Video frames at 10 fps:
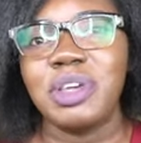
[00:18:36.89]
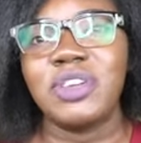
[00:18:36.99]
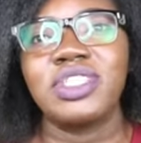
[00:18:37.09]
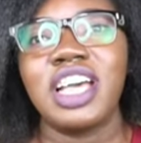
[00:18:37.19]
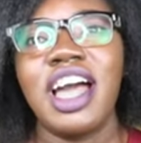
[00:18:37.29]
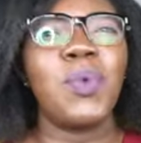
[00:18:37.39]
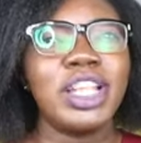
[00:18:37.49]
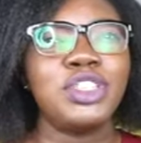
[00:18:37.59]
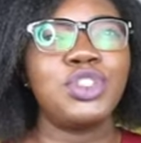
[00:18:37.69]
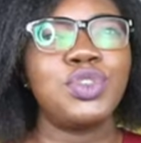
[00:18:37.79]
because I
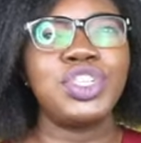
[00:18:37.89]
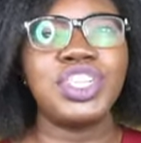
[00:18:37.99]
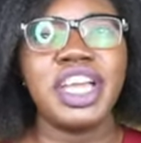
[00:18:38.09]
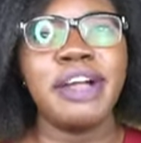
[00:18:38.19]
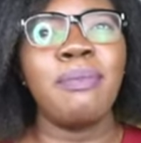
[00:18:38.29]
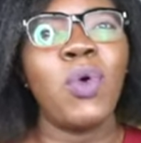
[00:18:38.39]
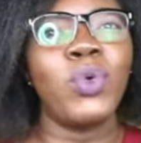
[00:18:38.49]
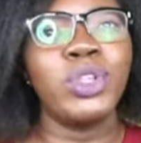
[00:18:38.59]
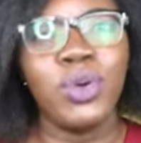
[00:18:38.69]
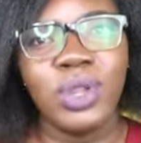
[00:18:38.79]
want to share
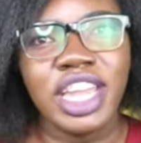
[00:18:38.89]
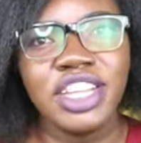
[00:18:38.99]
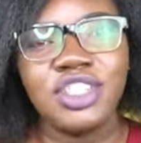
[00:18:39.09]
more knowledge,